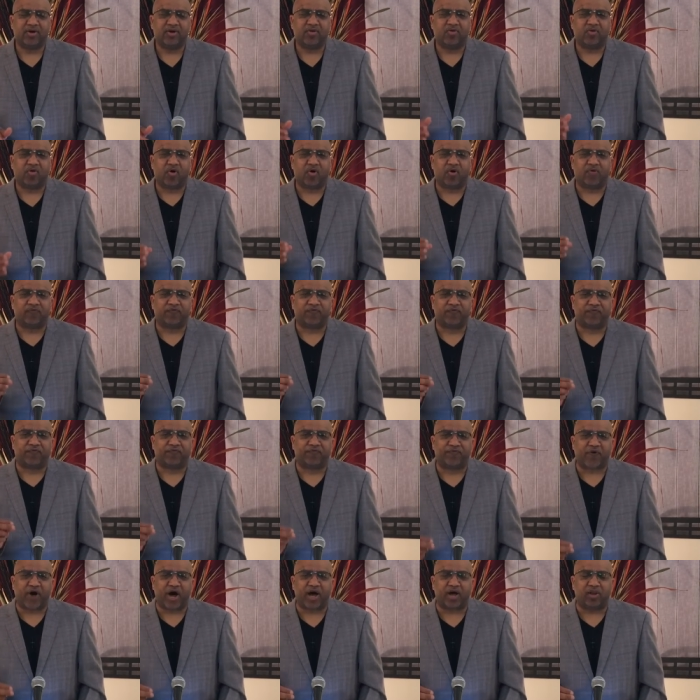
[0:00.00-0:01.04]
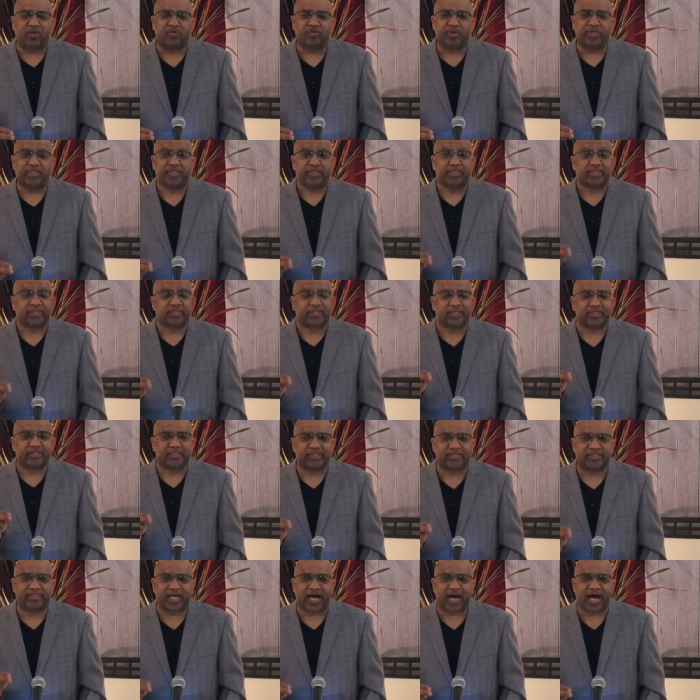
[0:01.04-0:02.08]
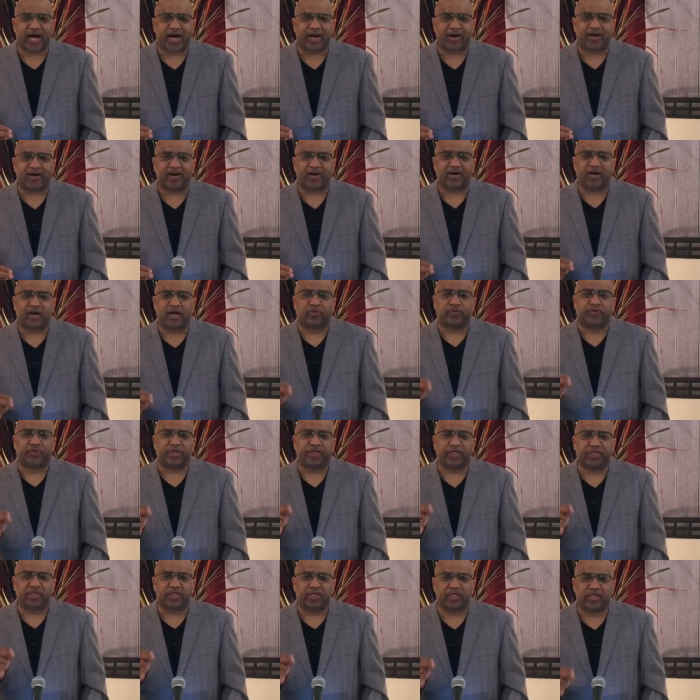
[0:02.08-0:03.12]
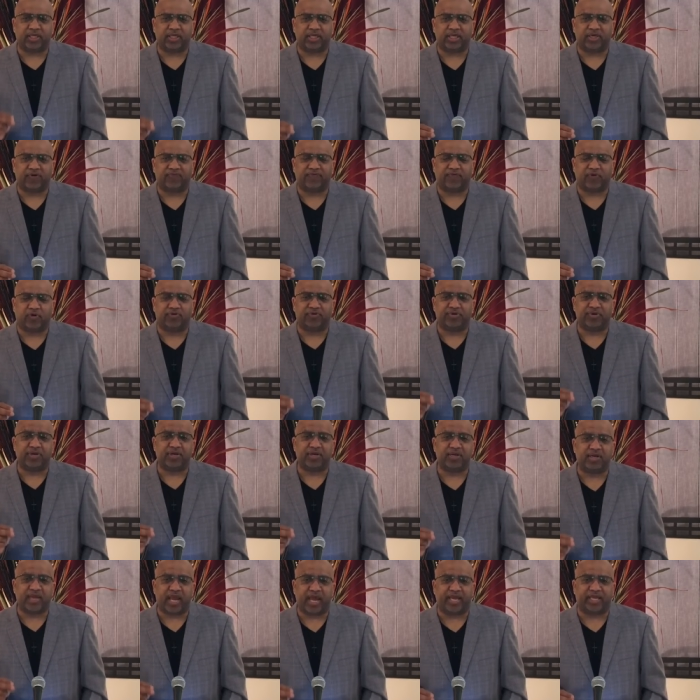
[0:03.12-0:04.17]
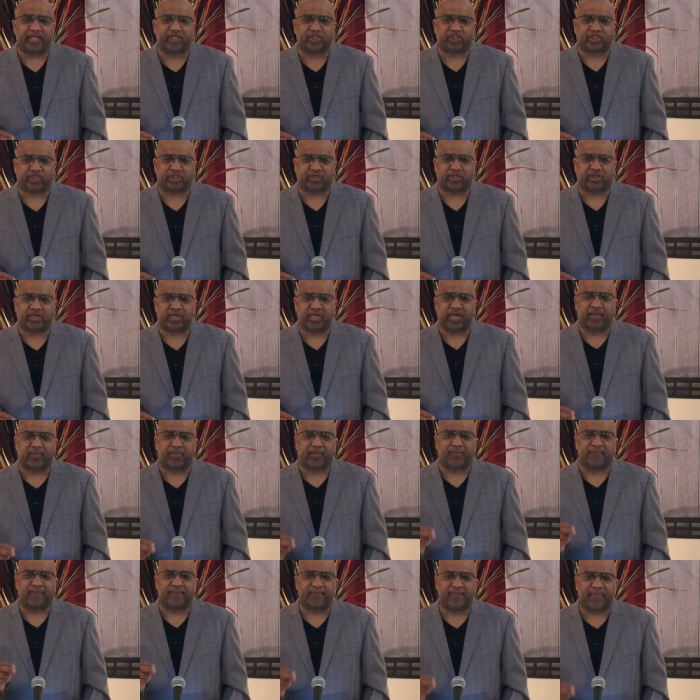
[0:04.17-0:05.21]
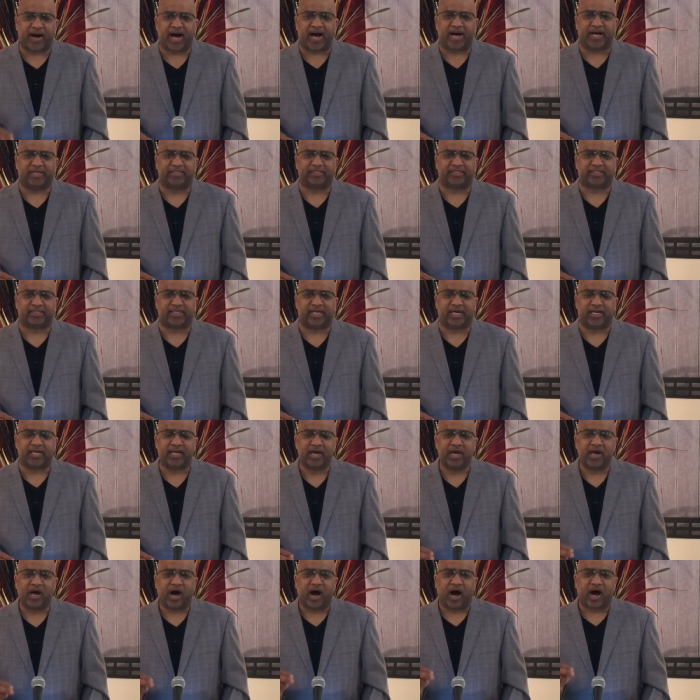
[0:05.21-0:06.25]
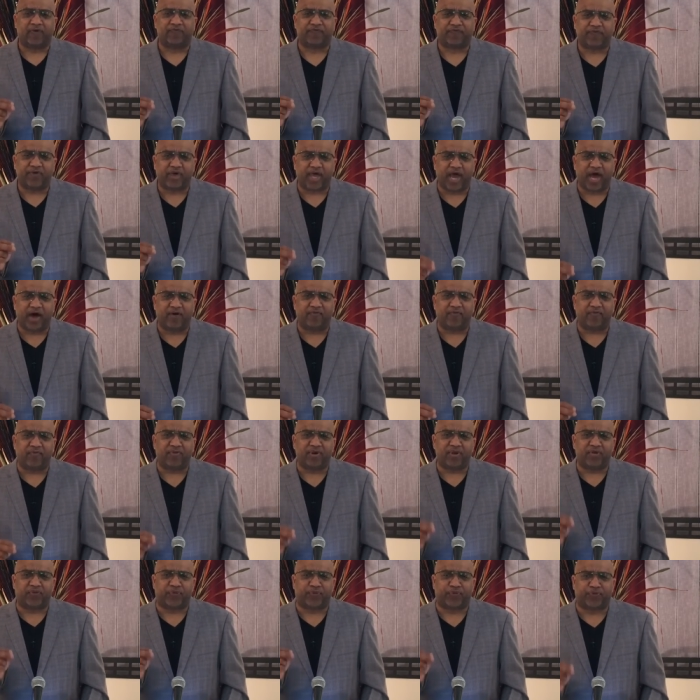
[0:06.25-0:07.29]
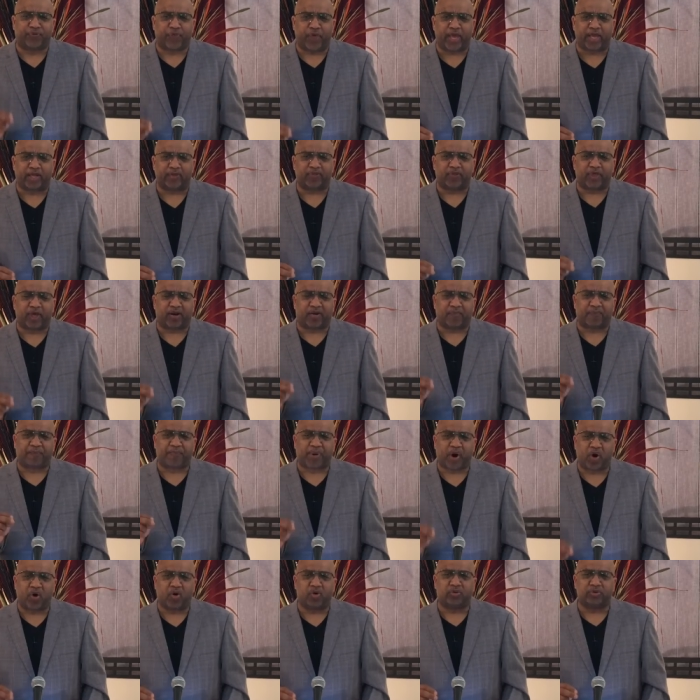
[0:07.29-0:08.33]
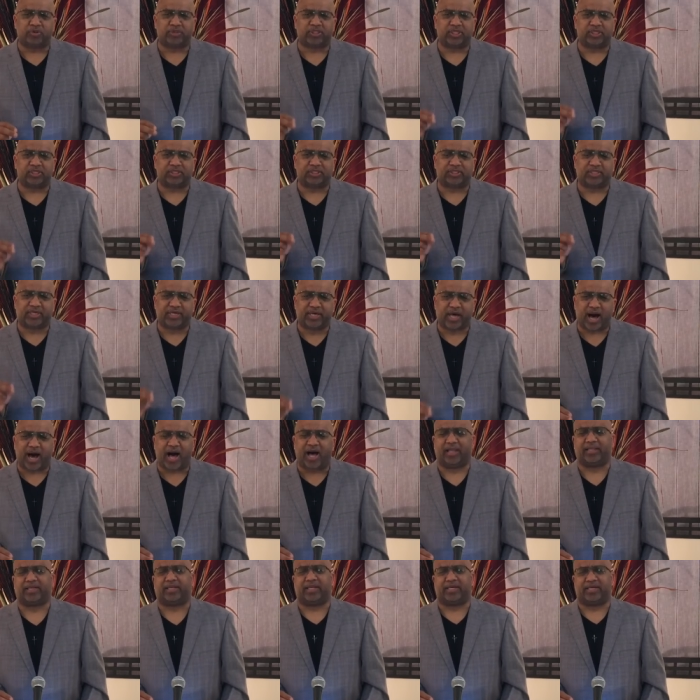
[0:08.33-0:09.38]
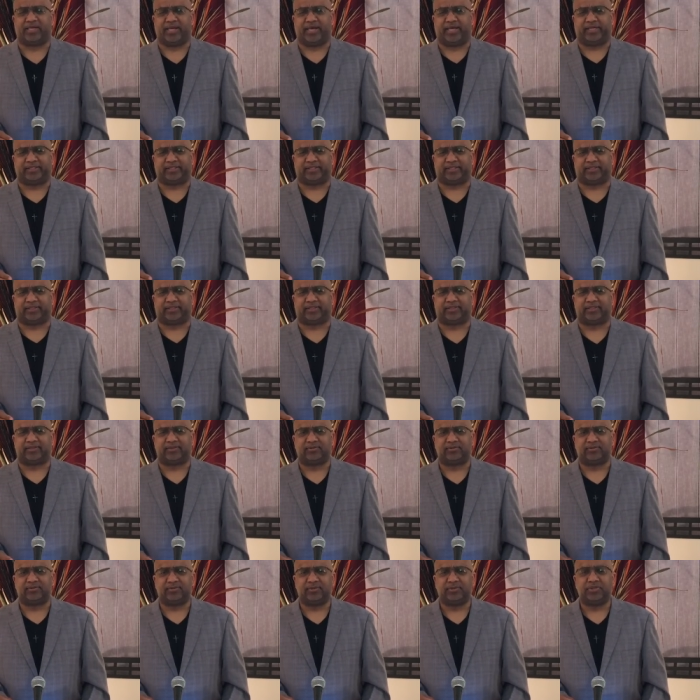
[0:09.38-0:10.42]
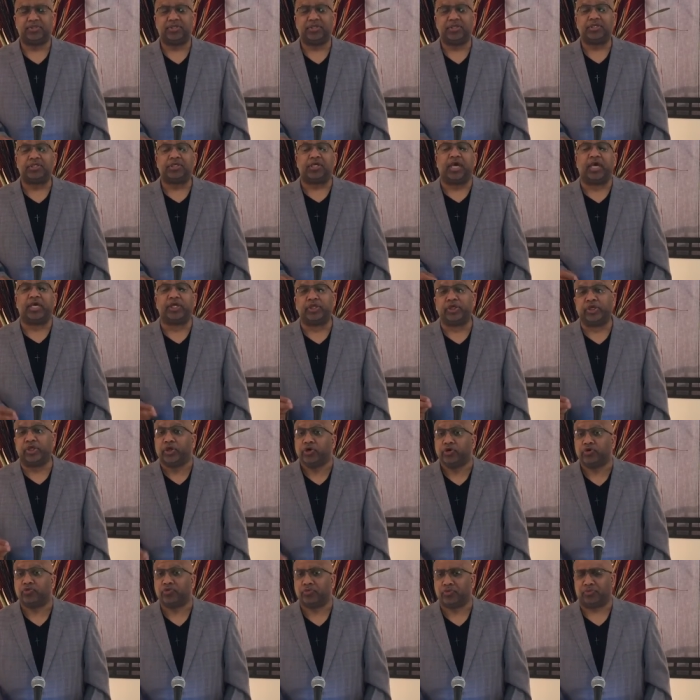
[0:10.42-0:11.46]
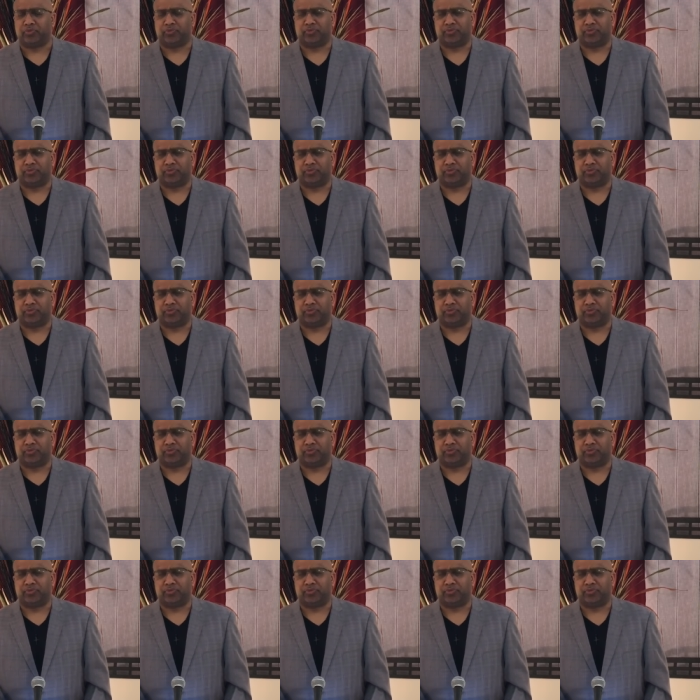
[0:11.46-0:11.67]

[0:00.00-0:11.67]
on following the desire of the evil nature and the mindset of everything that opposes godliness in you.